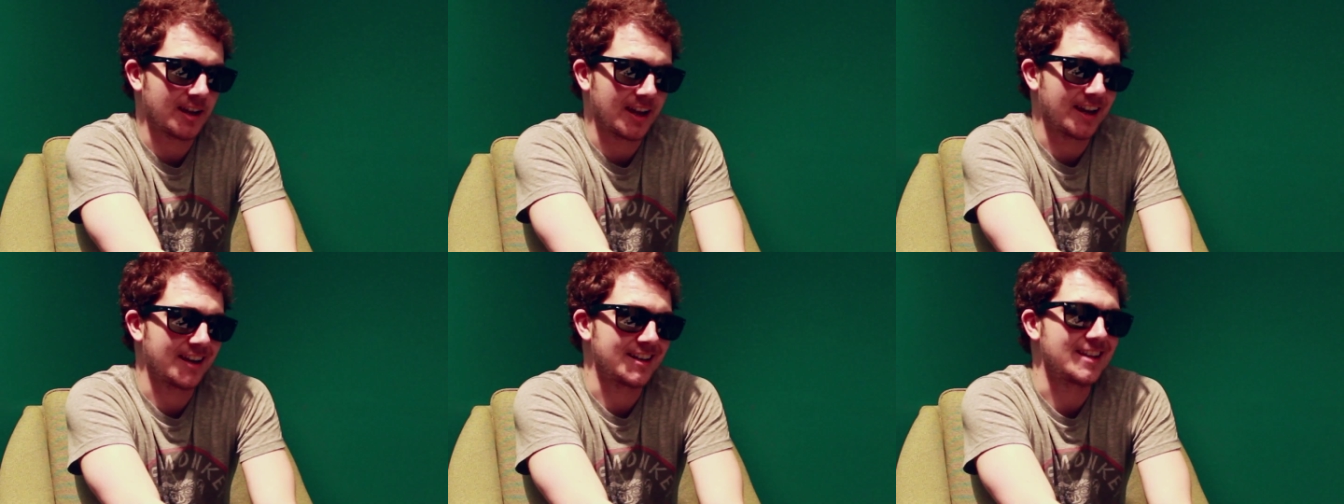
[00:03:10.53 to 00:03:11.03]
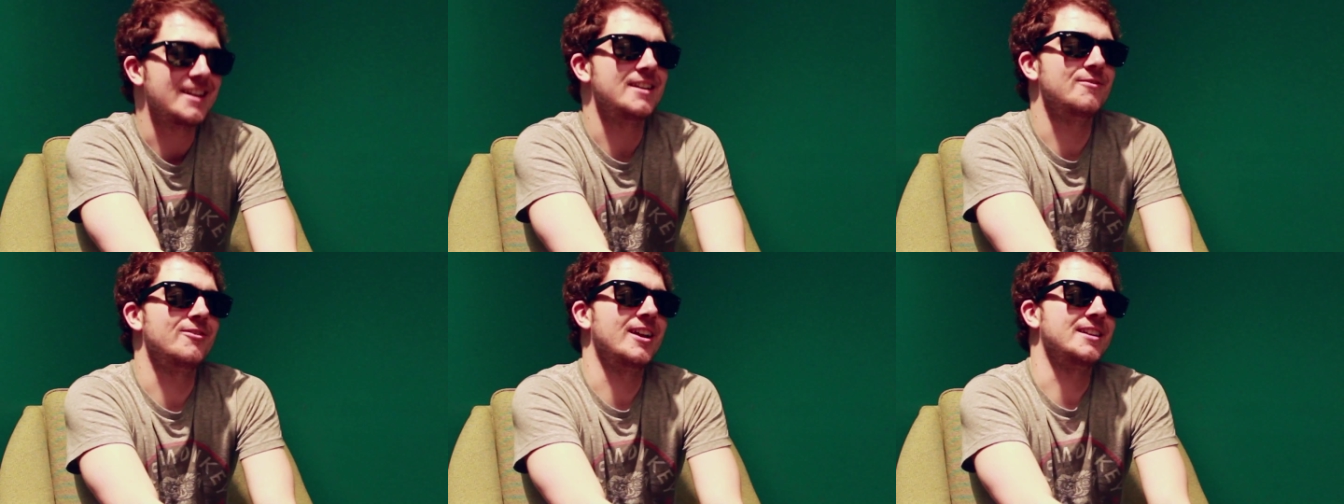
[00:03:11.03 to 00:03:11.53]
and he
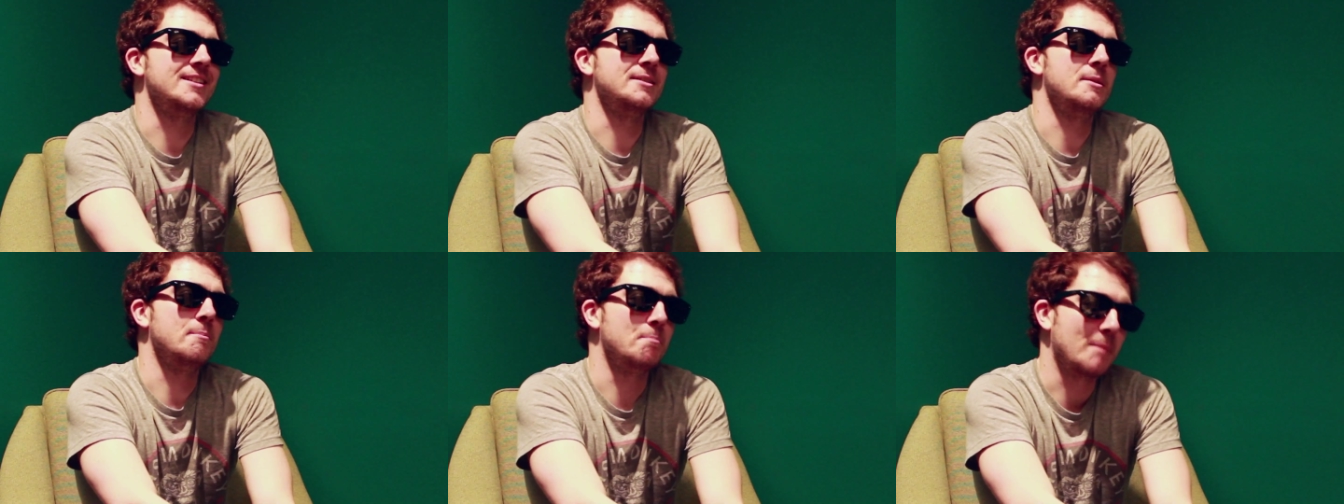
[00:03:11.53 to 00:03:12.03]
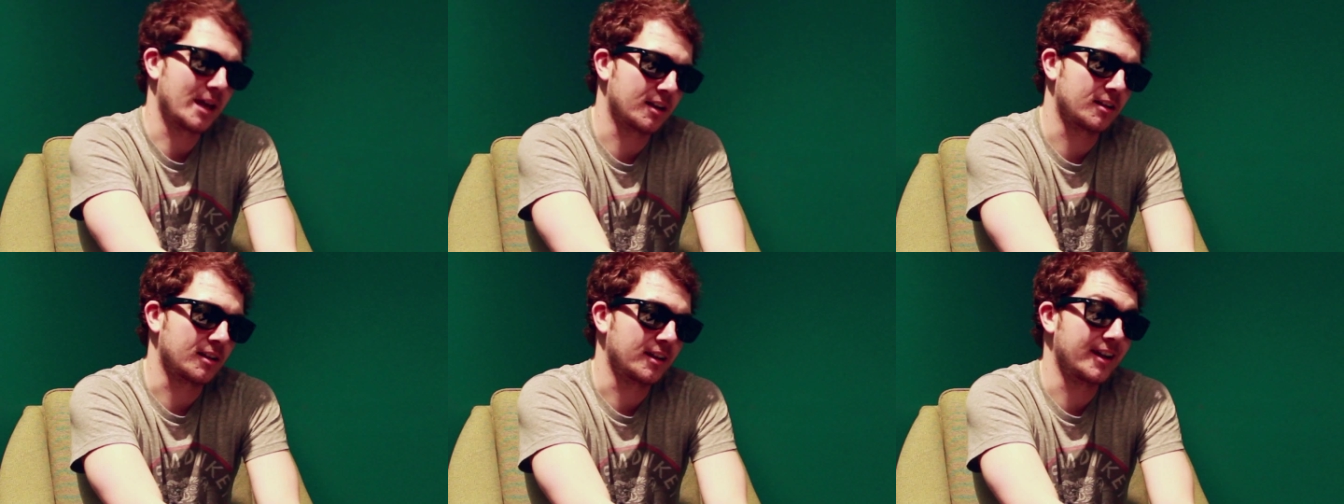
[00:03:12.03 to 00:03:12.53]
invented
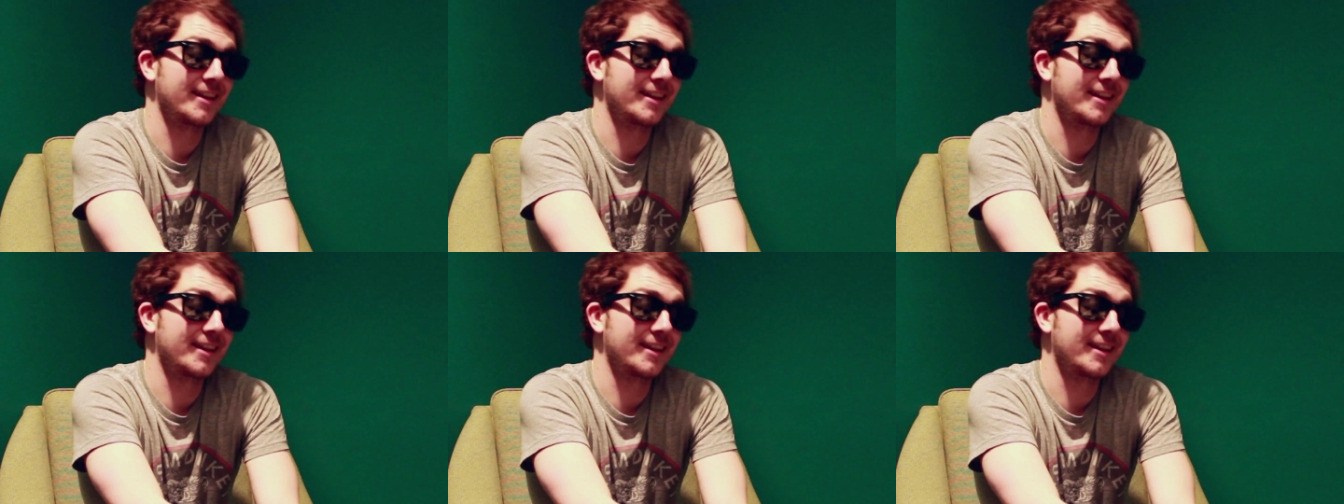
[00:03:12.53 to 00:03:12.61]
metal.